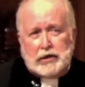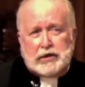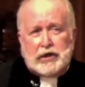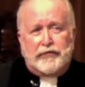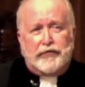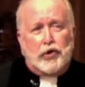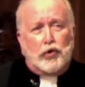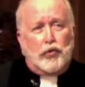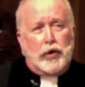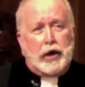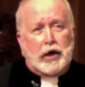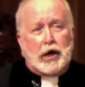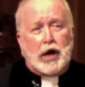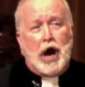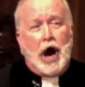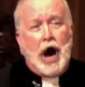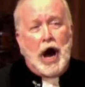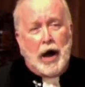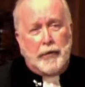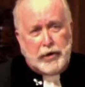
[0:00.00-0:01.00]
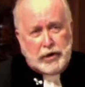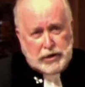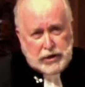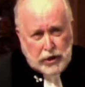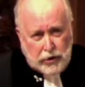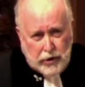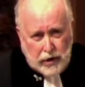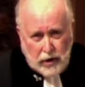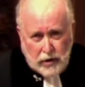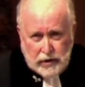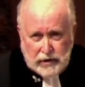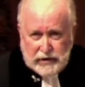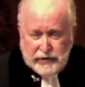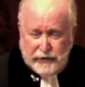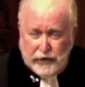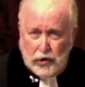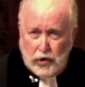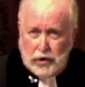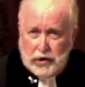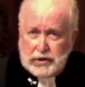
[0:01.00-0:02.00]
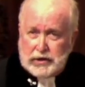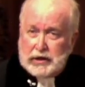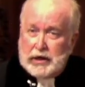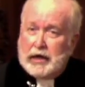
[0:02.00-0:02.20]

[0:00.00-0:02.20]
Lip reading: if you read a commentary on this verse,